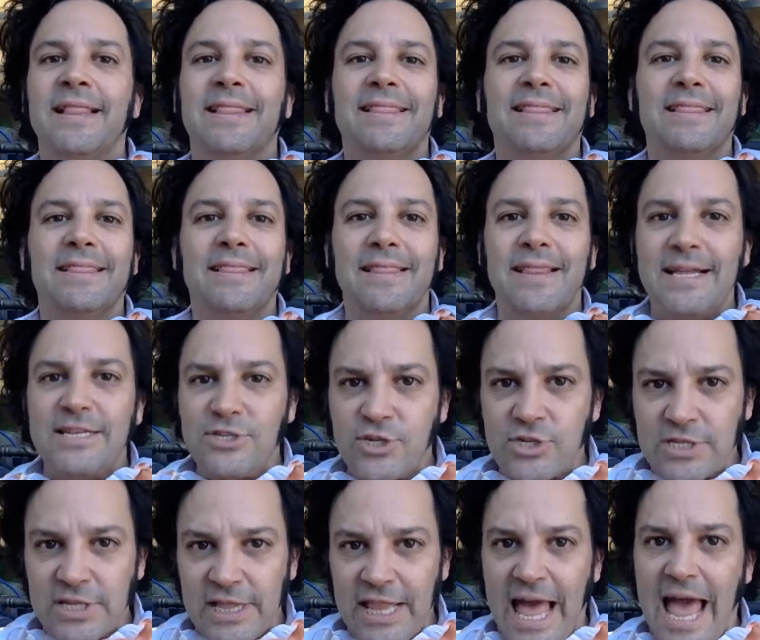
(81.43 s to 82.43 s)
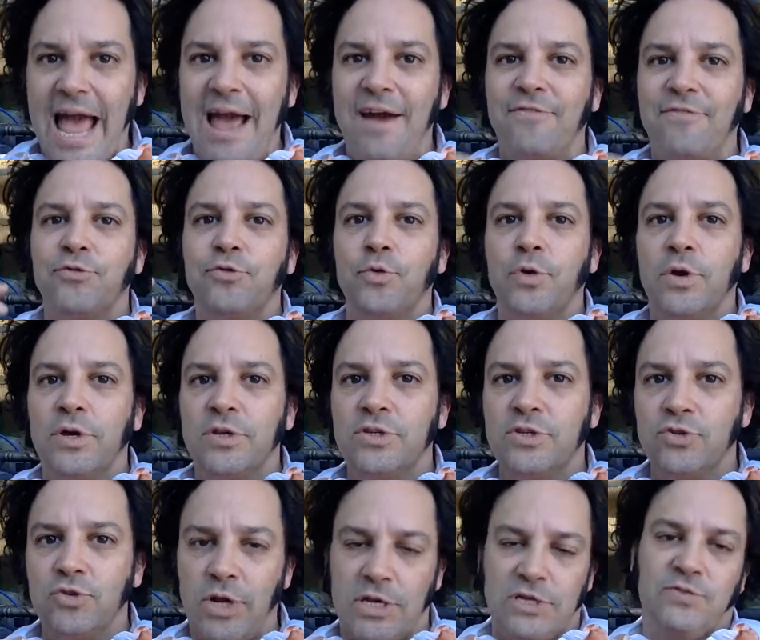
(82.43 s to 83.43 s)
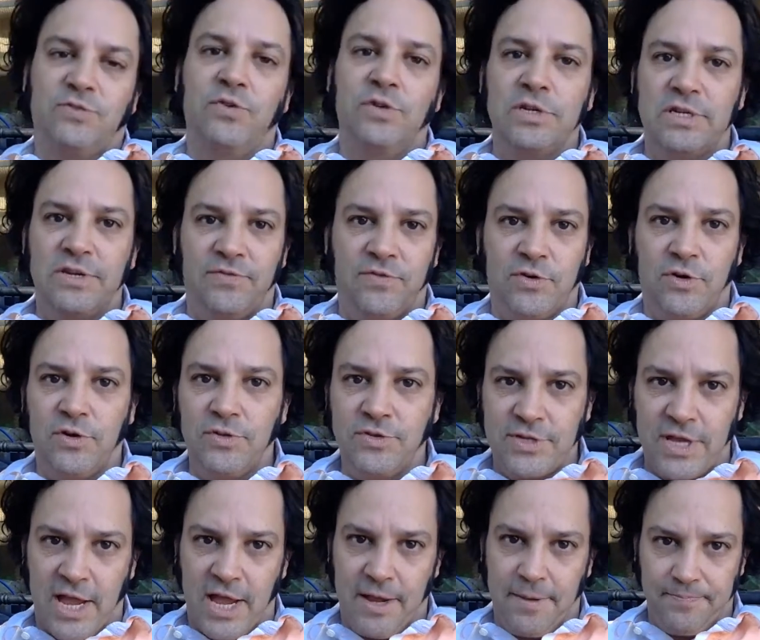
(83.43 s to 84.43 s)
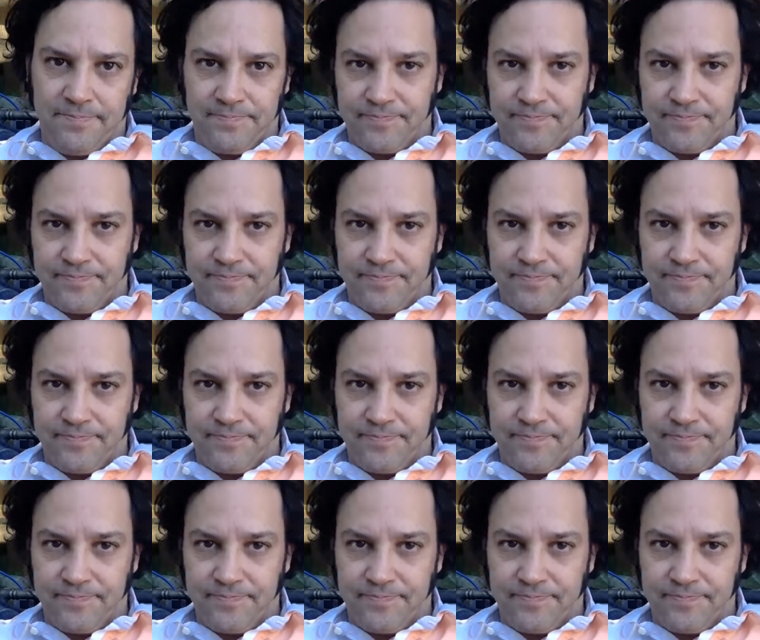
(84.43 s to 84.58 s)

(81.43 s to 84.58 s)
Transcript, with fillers: let's just laugh through a stressful and difficult time